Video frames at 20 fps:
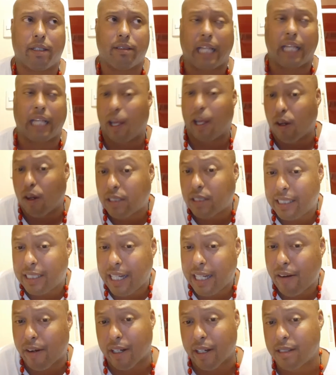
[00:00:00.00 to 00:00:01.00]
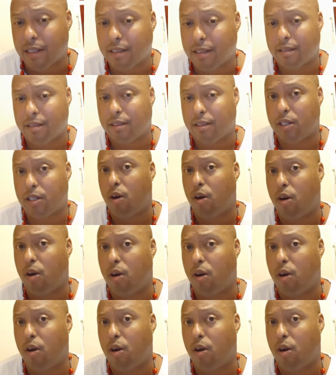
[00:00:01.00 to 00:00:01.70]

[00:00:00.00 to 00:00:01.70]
they lost the series. So